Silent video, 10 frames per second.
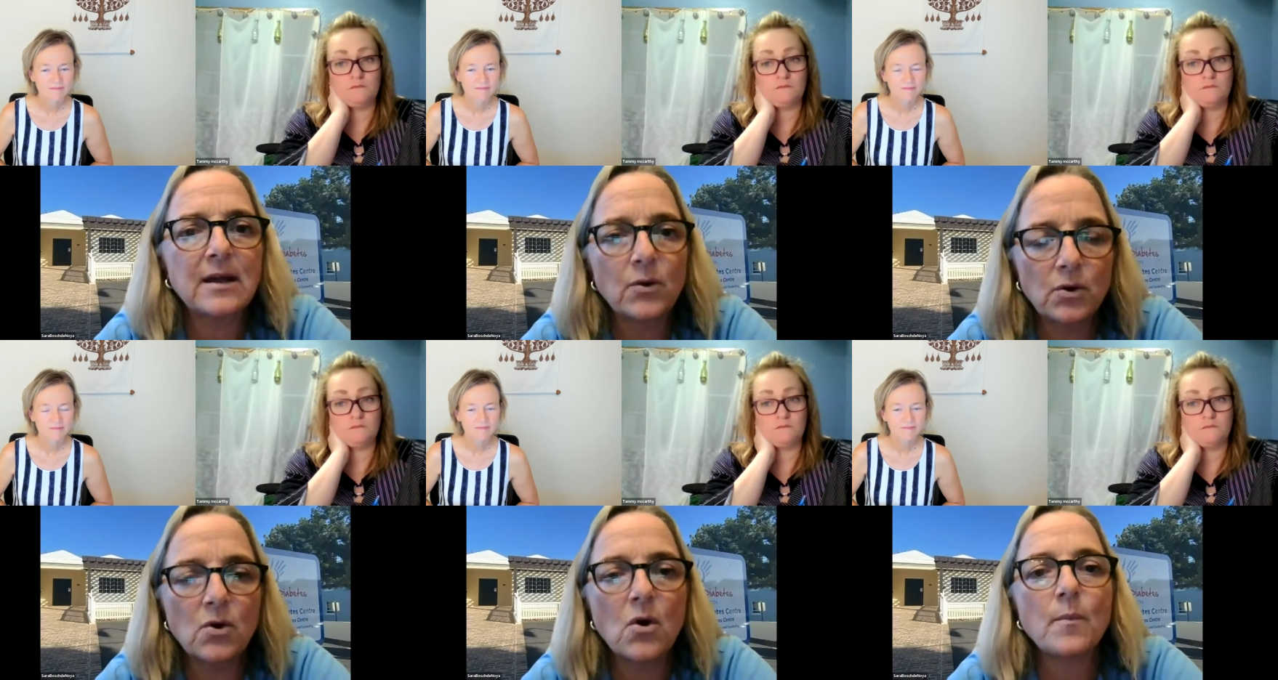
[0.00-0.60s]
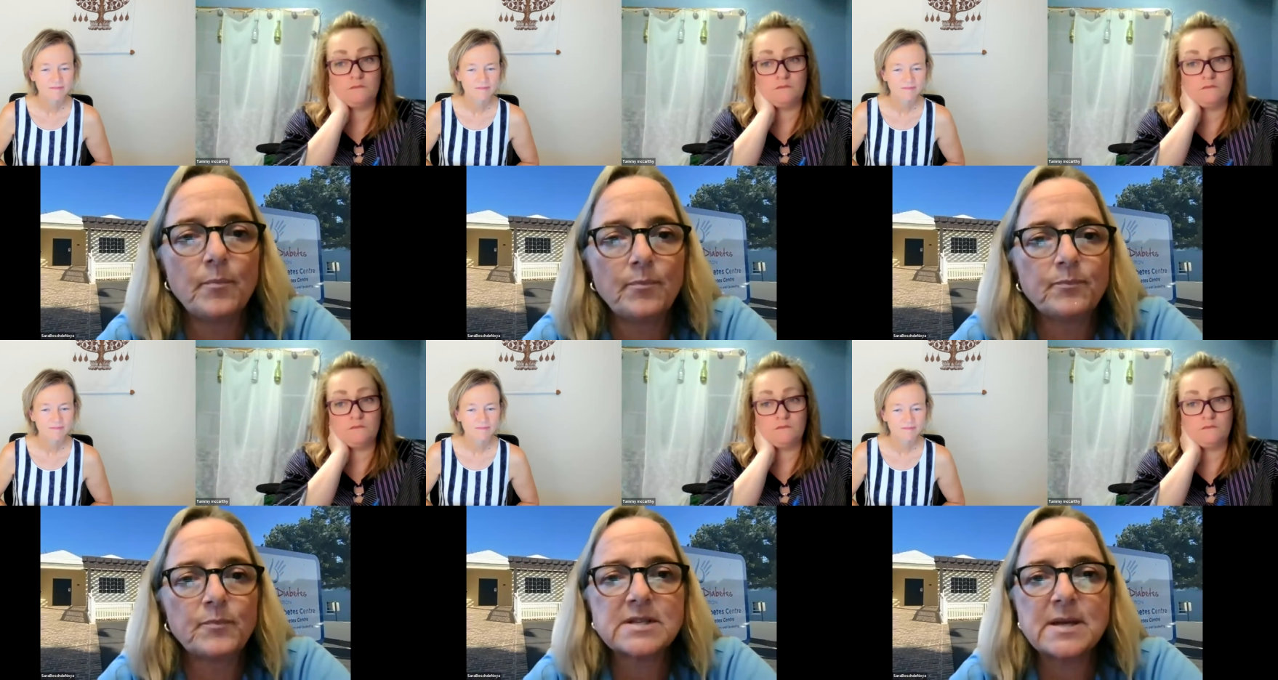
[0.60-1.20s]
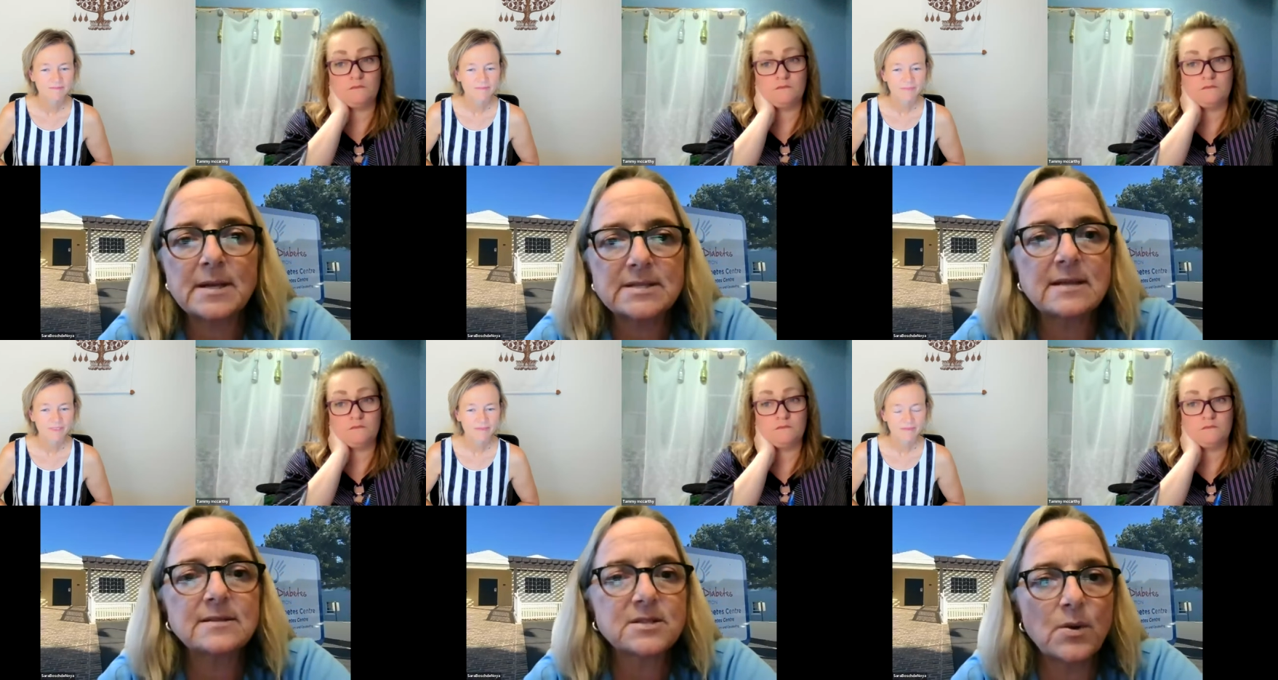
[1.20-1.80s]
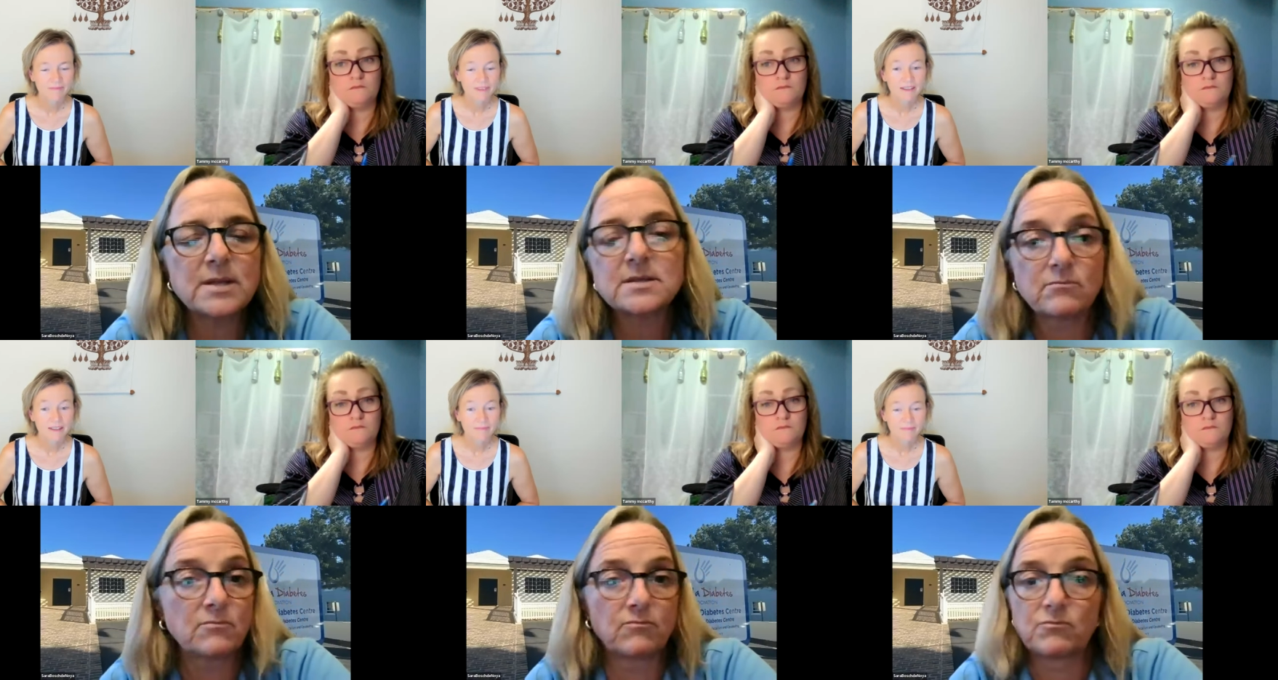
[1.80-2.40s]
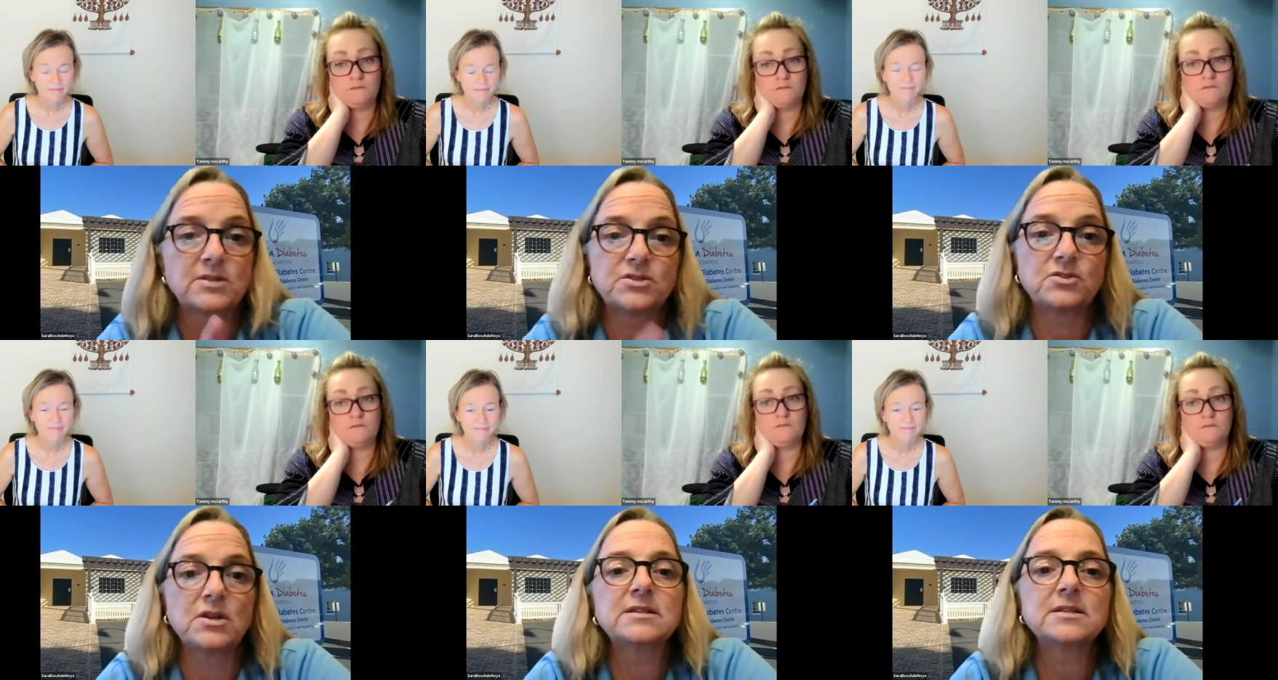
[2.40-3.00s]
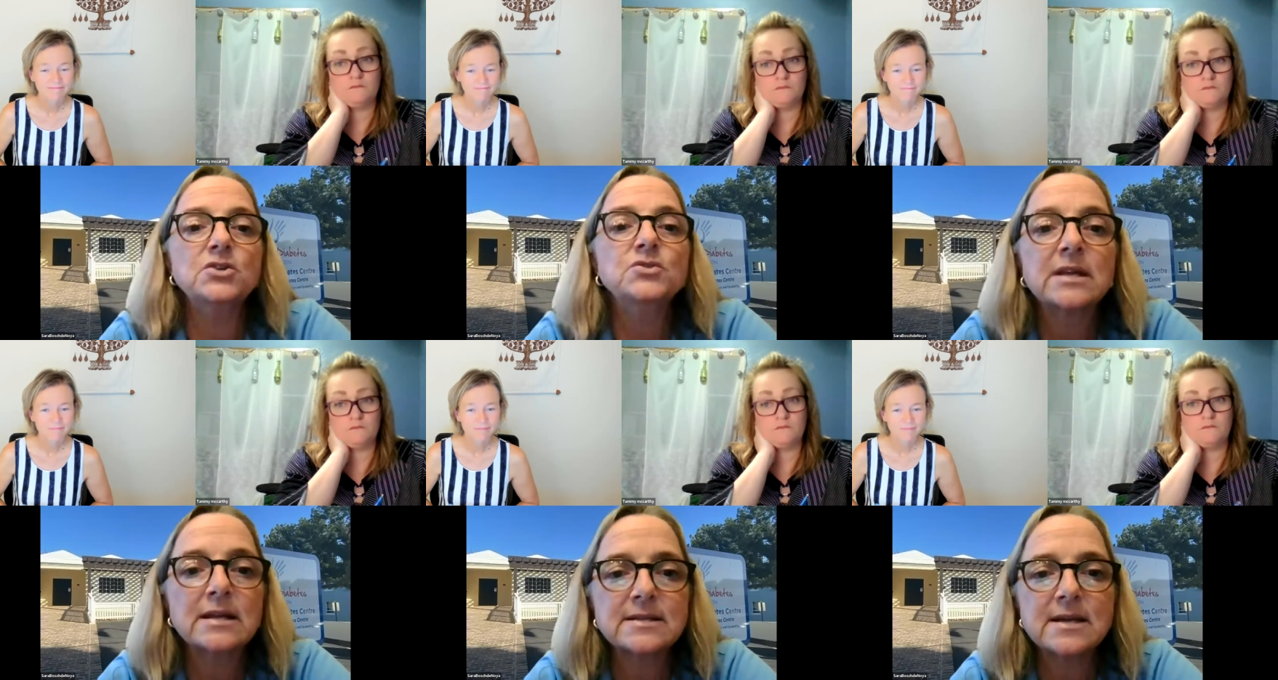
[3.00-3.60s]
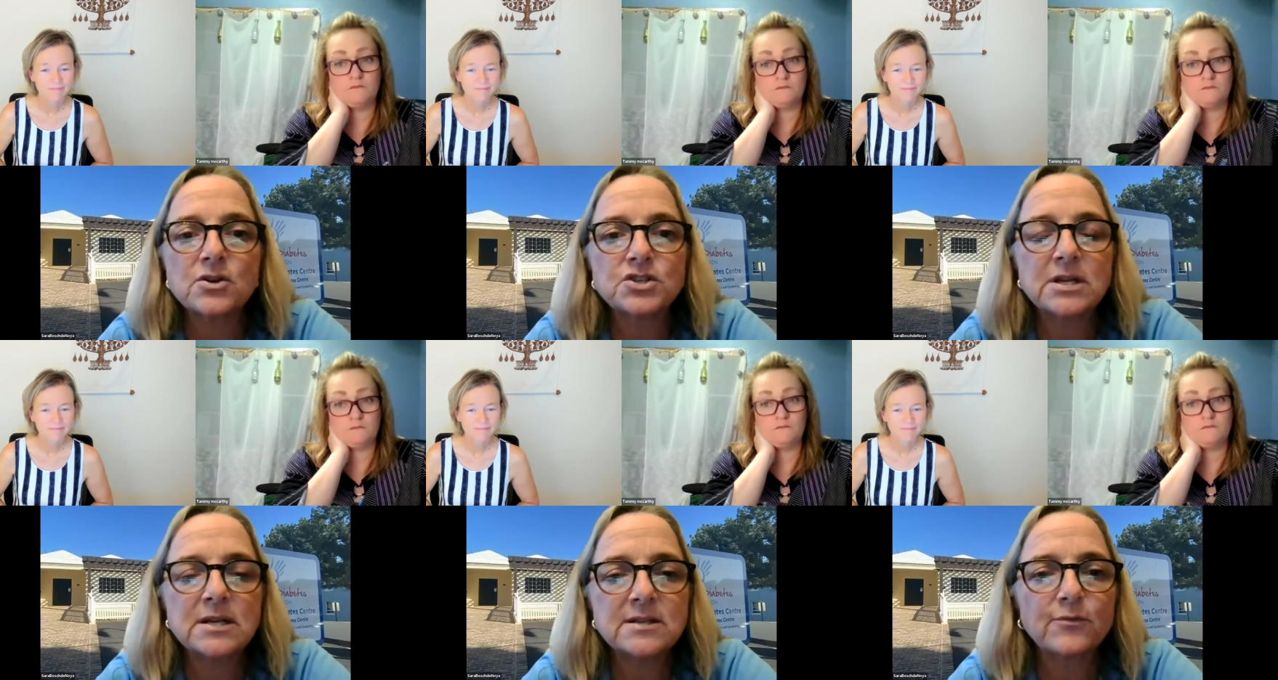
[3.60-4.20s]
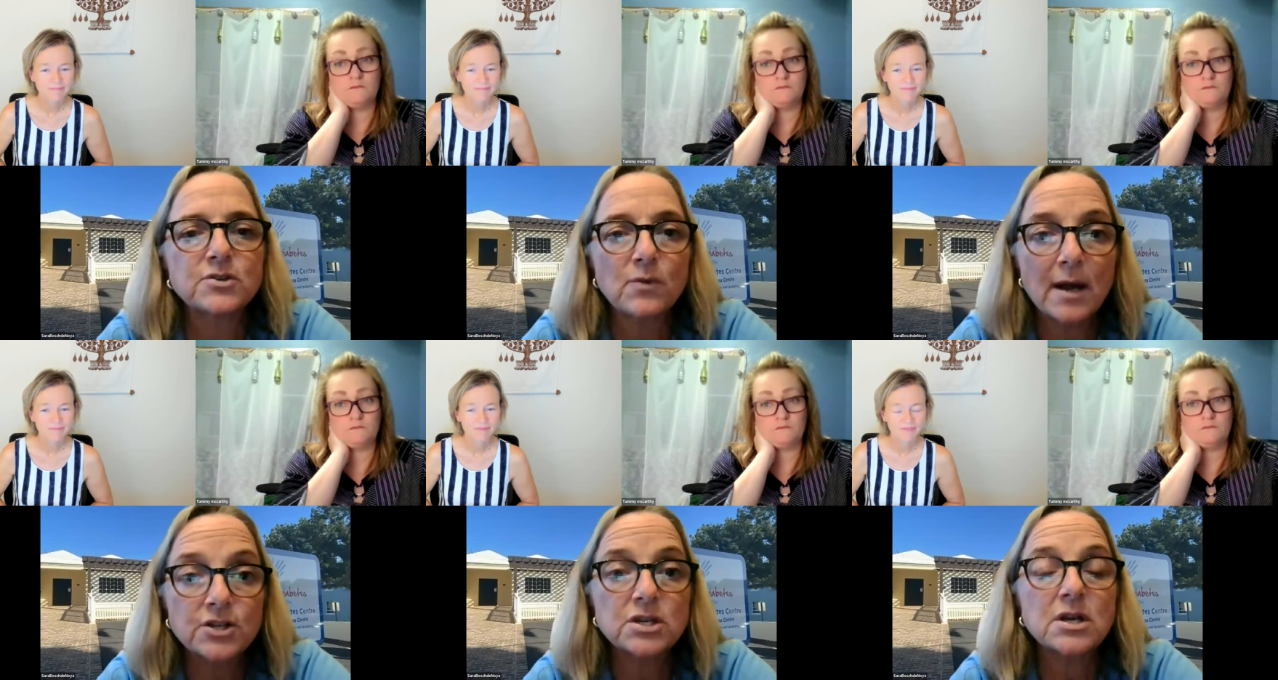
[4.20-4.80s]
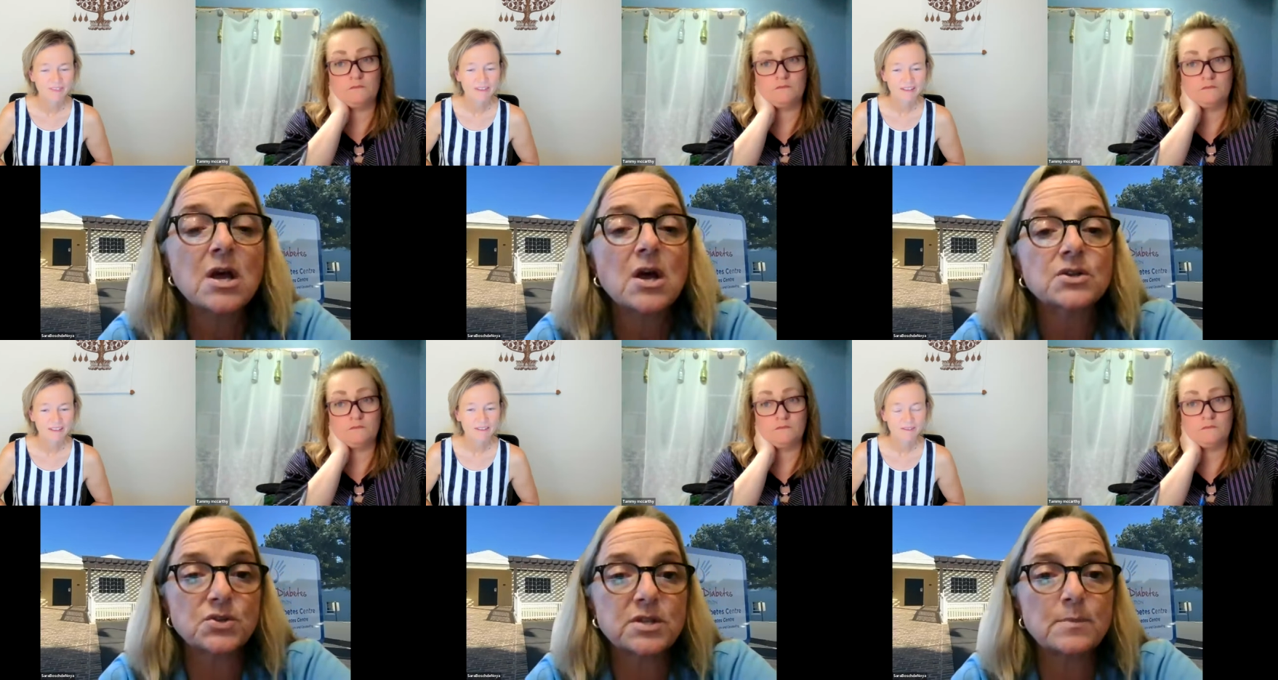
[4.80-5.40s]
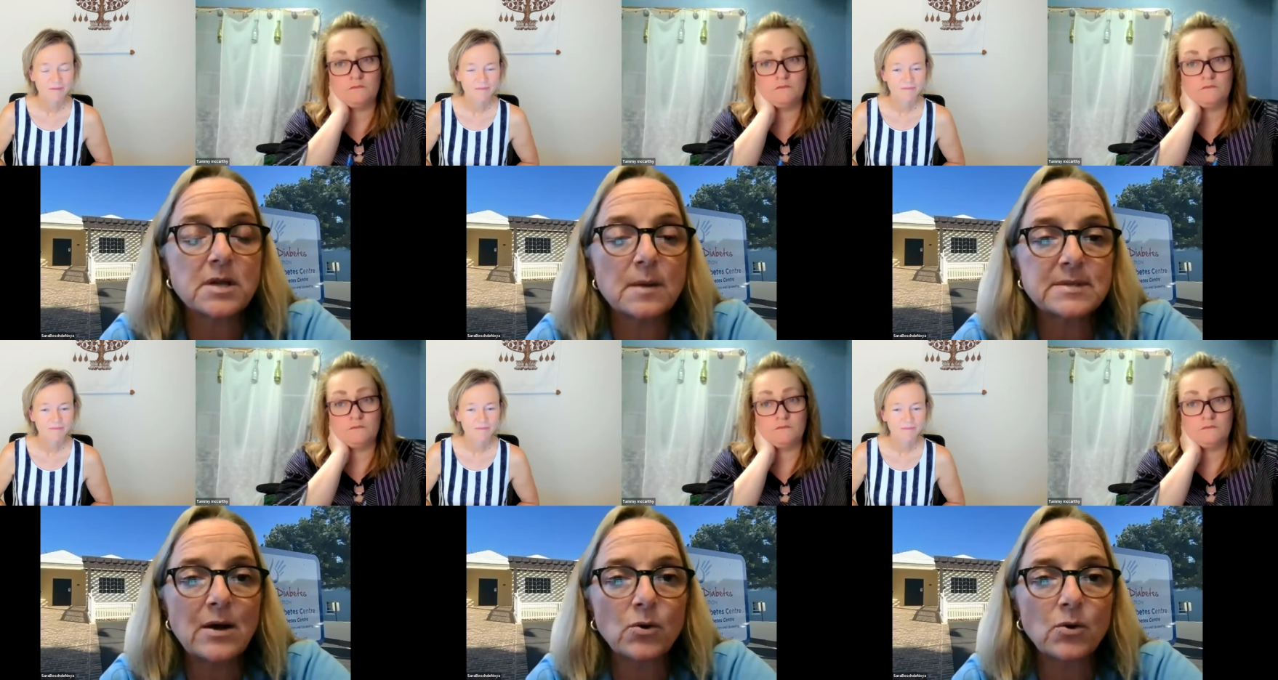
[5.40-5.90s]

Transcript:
Speaker 1: the alcohol. Does that make sense? So it's it's it's using its energy in a different direction. So sometimes